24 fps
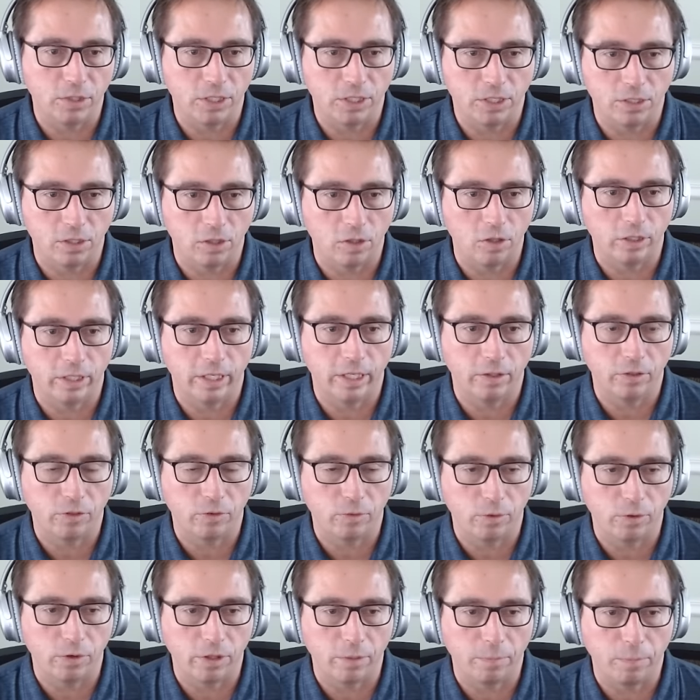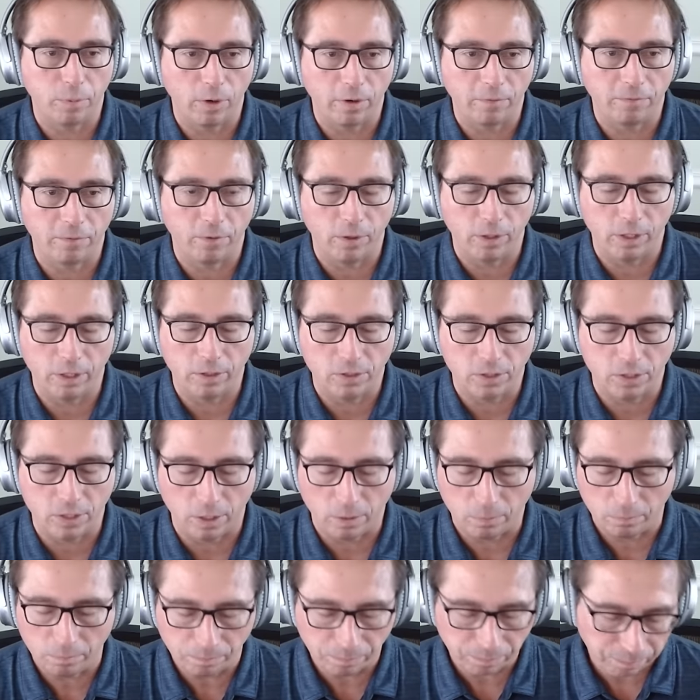just looking through to the portfolio
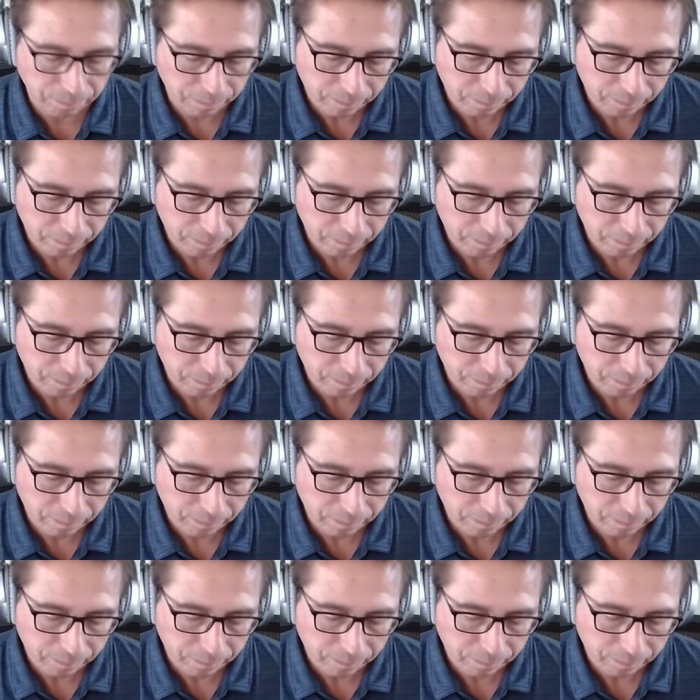so